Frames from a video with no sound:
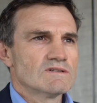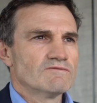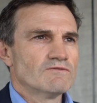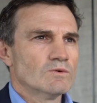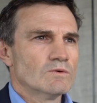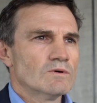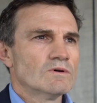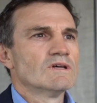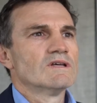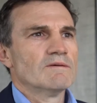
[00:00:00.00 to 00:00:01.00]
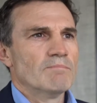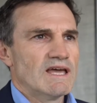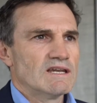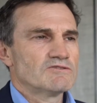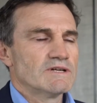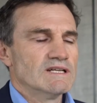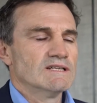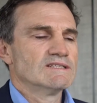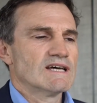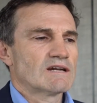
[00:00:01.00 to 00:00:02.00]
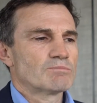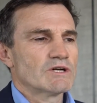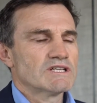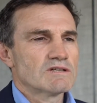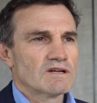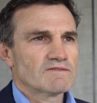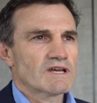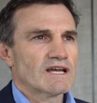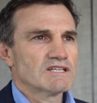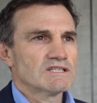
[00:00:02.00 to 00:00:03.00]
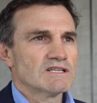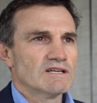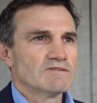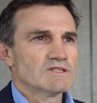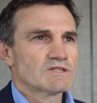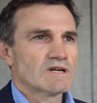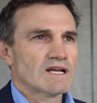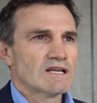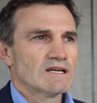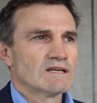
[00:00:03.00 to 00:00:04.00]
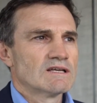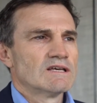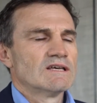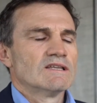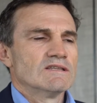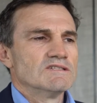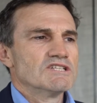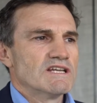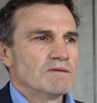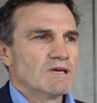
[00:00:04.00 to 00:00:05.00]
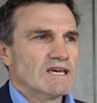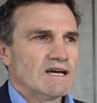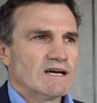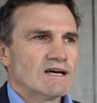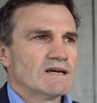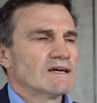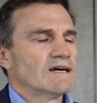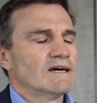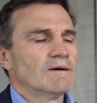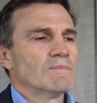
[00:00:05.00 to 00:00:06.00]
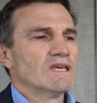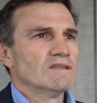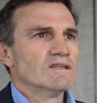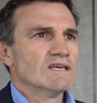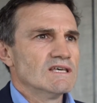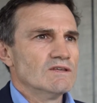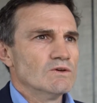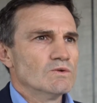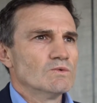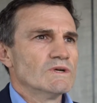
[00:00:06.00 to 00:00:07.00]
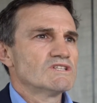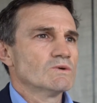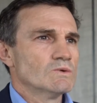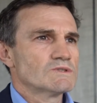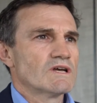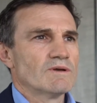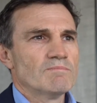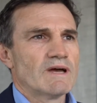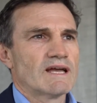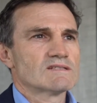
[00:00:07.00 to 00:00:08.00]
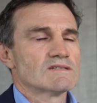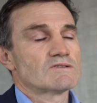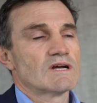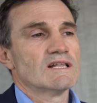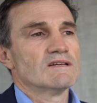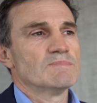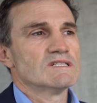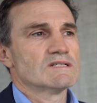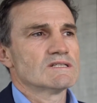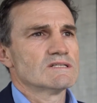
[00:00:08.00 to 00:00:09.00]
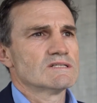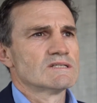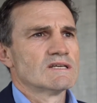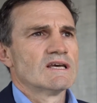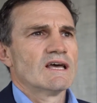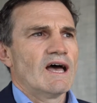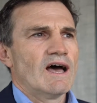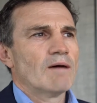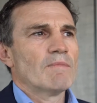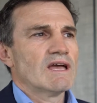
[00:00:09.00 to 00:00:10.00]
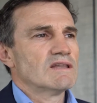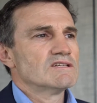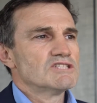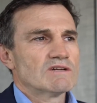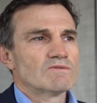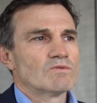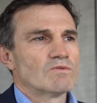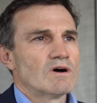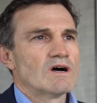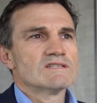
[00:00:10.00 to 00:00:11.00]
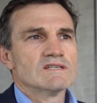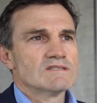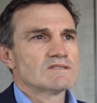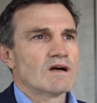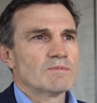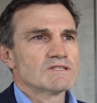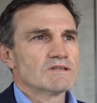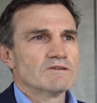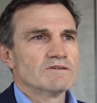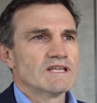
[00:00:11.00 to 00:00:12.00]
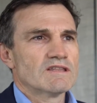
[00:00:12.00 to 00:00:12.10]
to the fore. Mandatory data breach notification here in Australia, the GDPR in the EU, which also impacts Australian businesses, and the general rise in cyber security